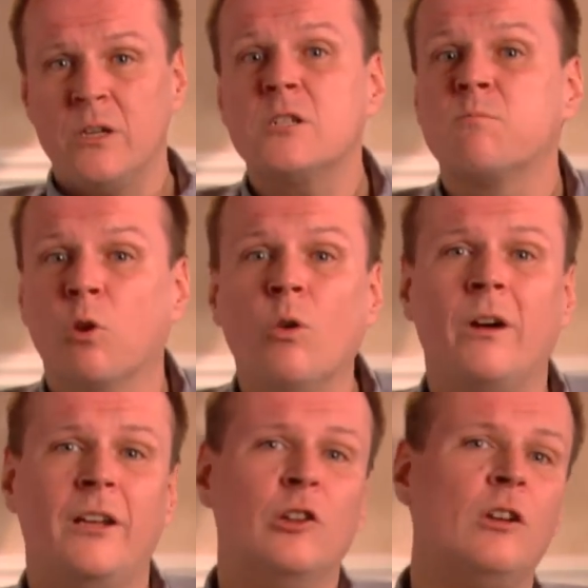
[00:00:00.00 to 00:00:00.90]

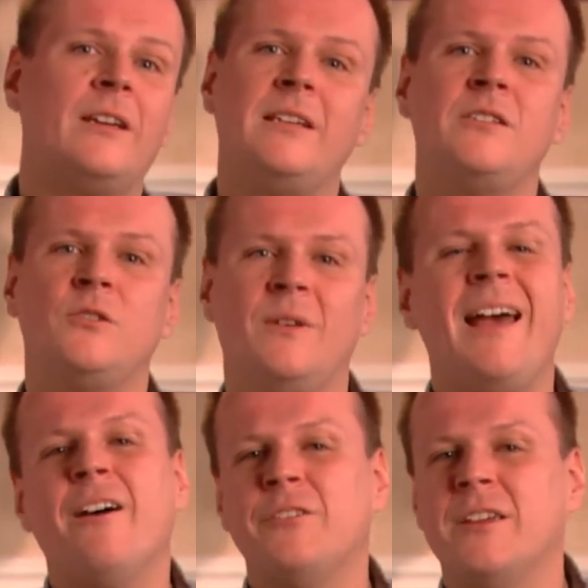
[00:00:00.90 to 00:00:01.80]
Explore it. Look into it.
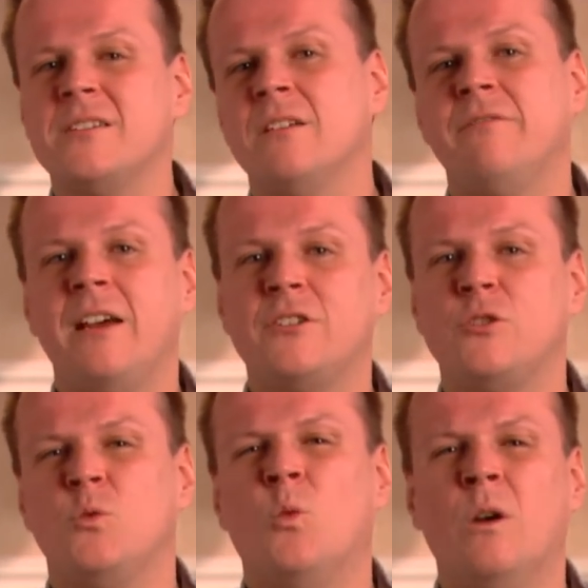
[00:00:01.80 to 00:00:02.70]
How does it affect
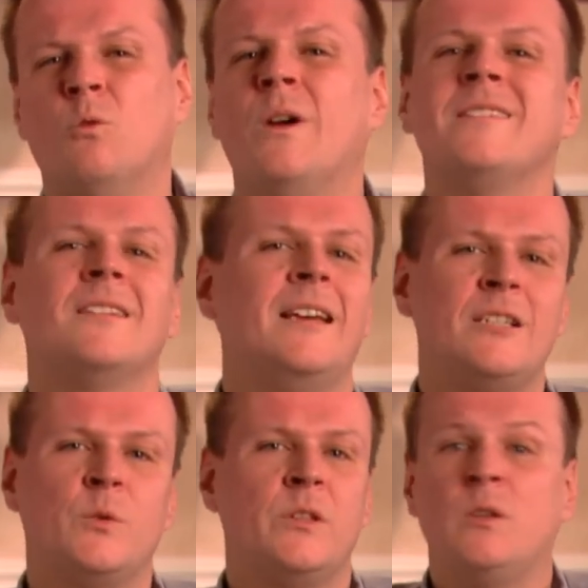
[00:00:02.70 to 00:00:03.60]
you? What
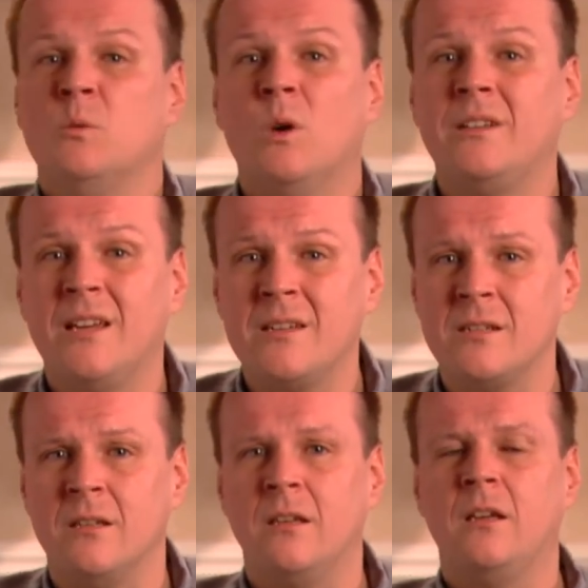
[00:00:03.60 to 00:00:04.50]
resonates with you and what
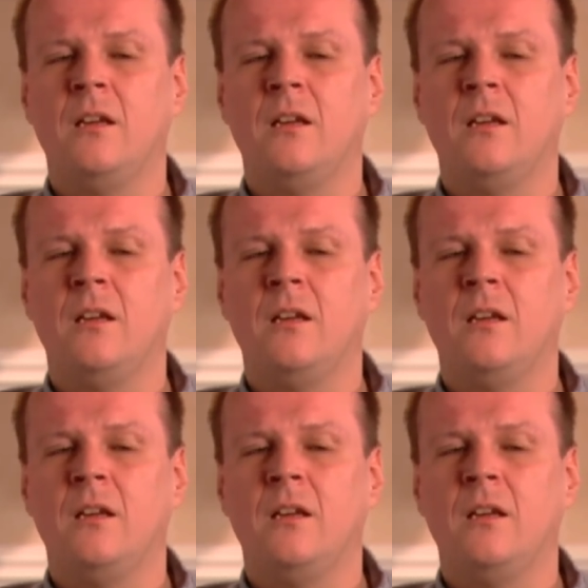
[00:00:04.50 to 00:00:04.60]
doesn't?